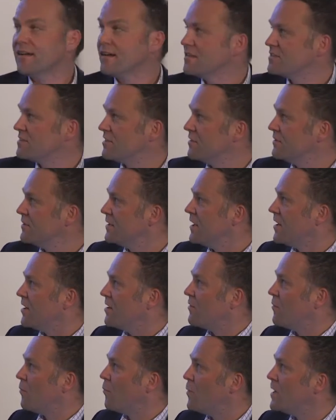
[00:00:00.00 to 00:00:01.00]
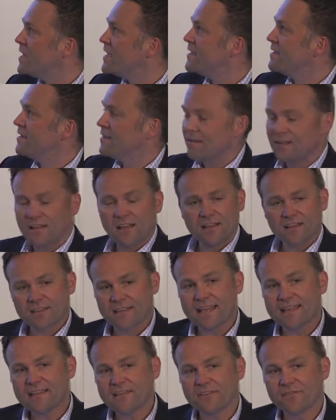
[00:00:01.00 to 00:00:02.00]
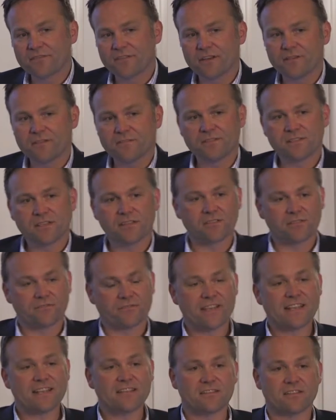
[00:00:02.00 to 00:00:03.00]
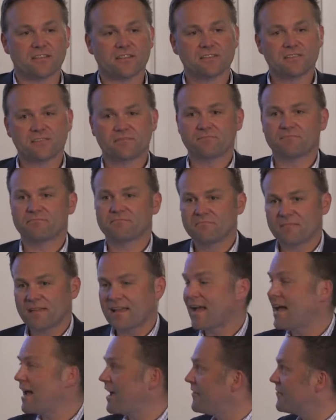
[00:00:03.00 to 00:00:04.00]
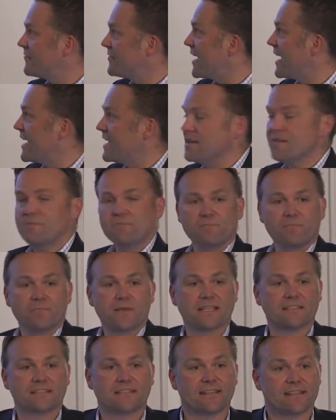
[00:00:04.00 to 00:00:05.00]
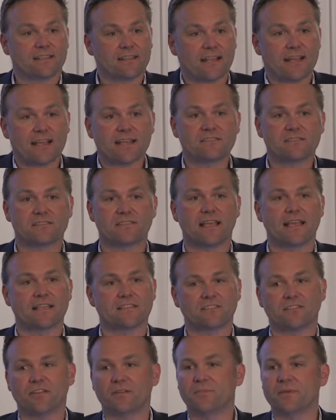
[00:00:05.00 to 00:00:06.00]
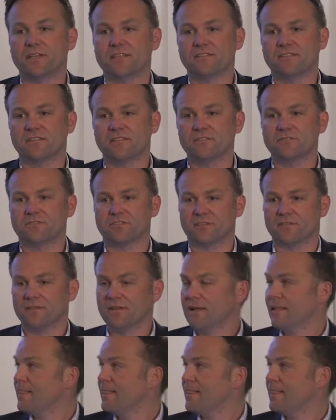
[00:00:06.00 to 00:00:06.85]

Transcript: So we, like any of those other vendors, have a best-in-class SNOP solution.